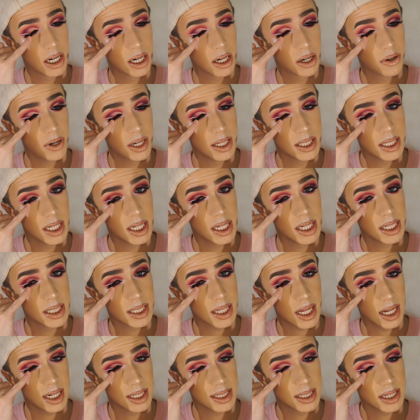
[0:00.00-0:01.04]
creases
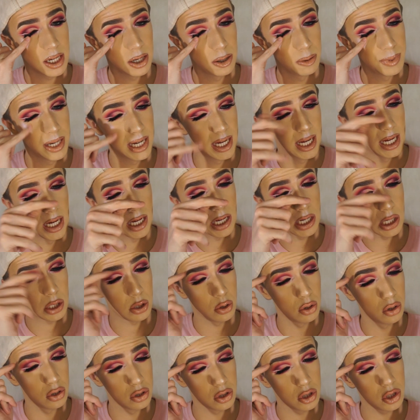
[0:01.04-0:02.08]
can still be
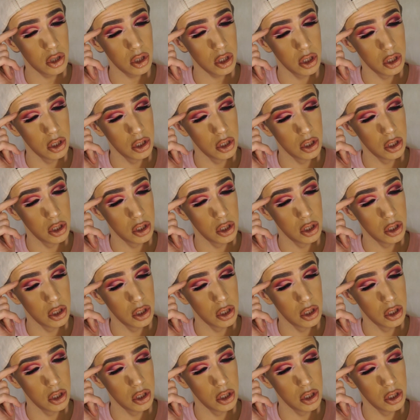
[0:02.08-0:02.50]
cut.